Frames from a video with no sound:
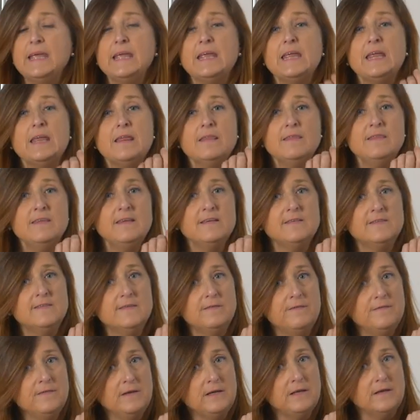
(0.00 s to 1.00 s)
In
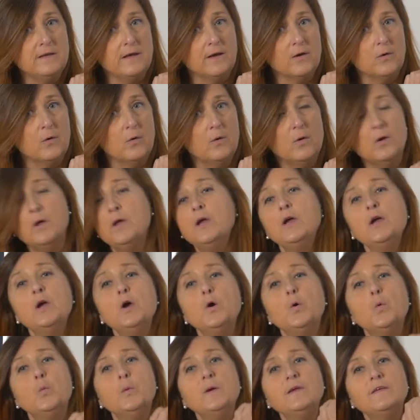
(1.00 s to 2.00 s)
this video,
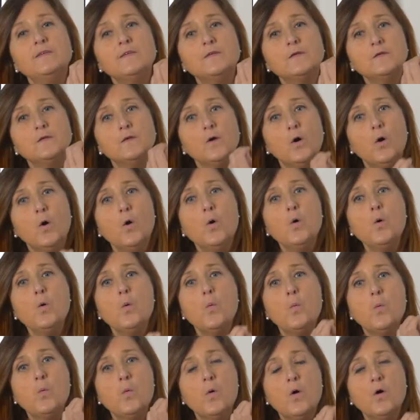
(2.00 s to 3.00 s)
we saw
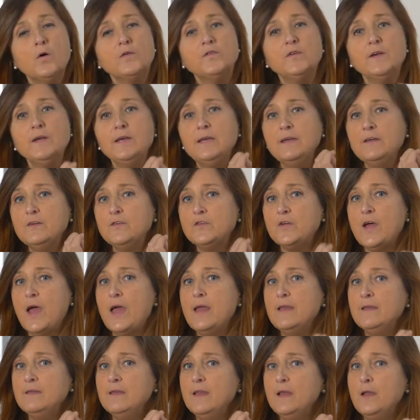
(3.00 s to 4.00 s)
what an
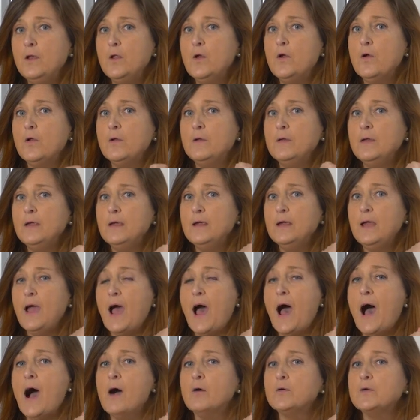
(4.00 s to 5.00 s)
intended learning
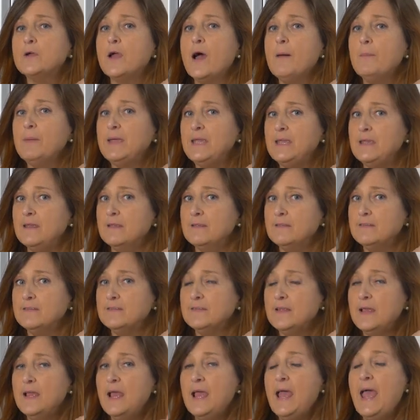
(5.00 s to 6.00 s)
outcome
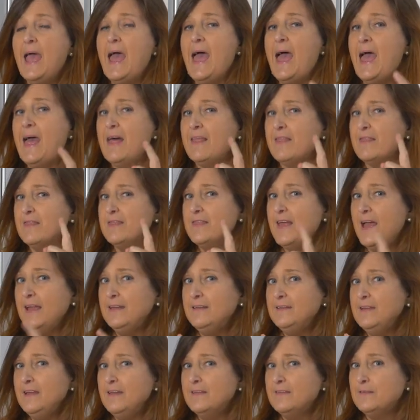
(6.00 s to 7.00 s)
is, and
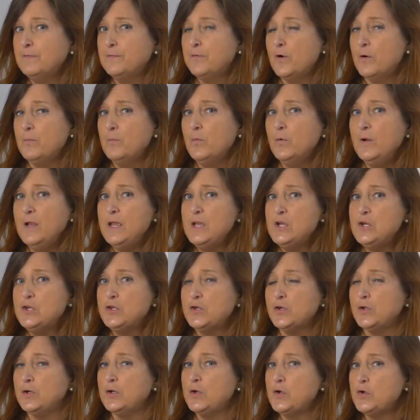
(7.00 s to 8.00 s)
that its
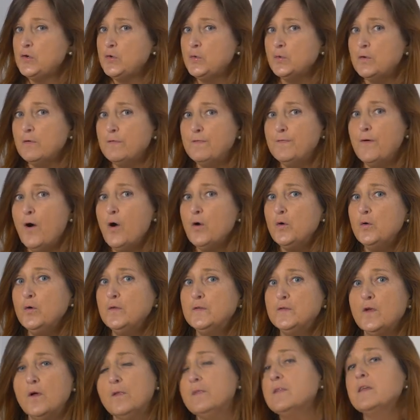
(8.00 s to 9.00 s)
formulation should
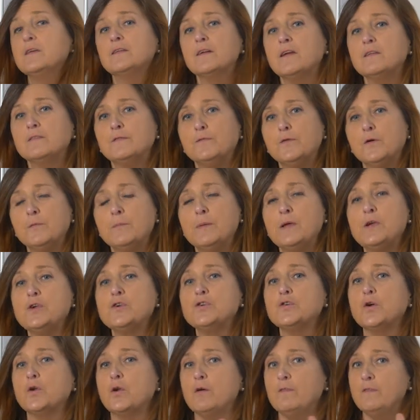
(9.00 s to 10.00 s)
focus on the
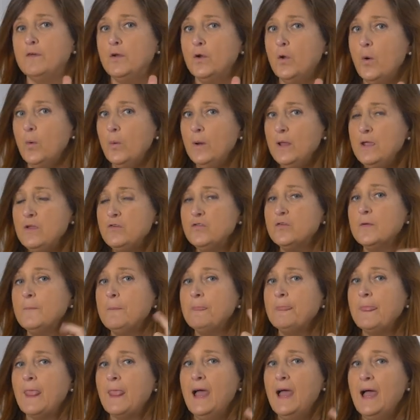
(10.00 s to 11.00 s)
transformation of knowledge,
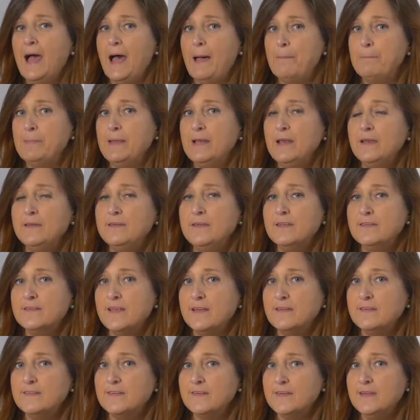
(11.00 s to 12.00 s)
abilities
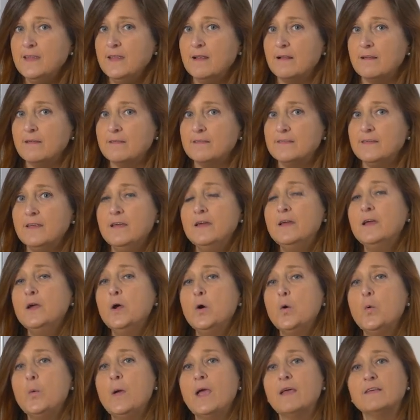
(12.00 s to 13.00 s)
and skills
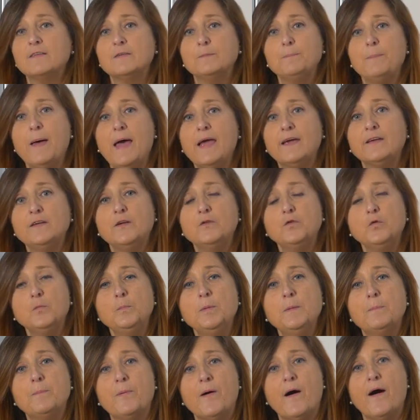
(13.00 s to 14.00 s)
we expect to
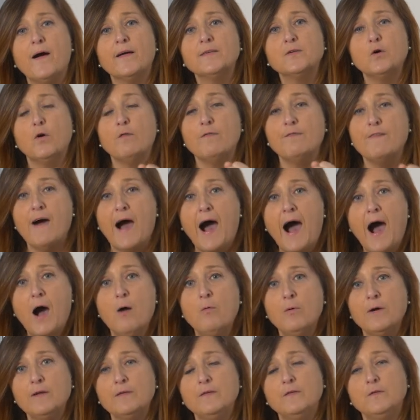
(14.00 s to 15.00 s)
be part of
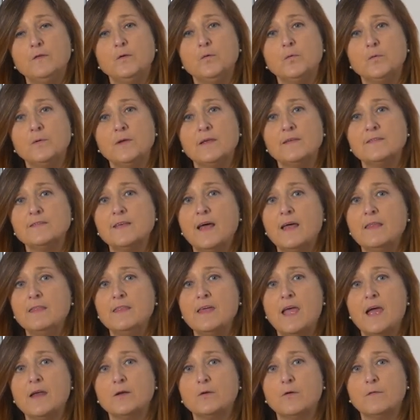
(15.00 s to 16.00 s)
our students at
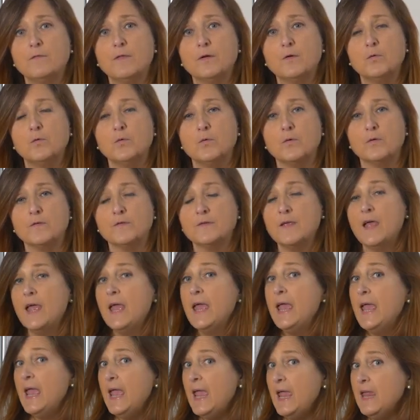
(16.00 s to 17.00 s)
the end of the course,
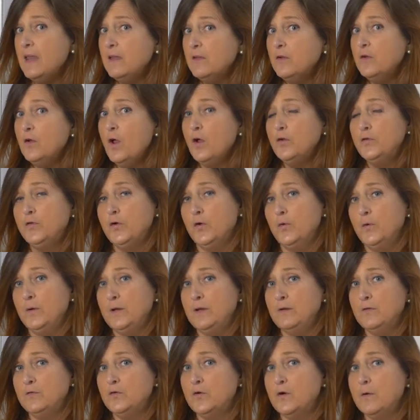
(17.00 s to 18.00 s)
and not
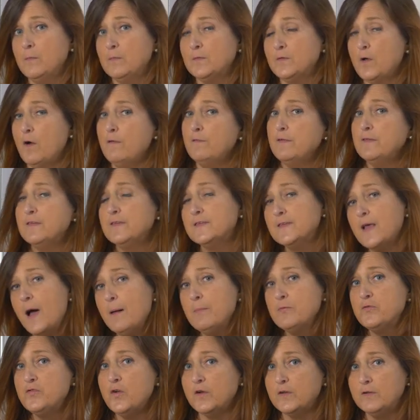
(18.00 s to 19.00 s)
only in terms of
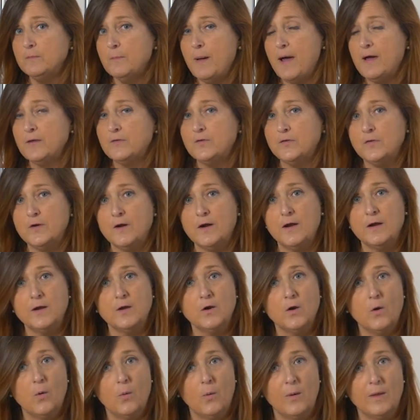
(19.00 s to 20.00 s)
subject matter
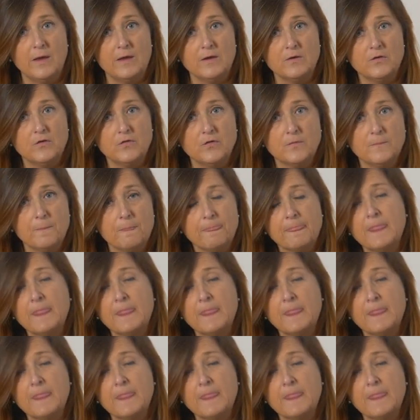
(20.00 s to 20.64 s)
knowledge.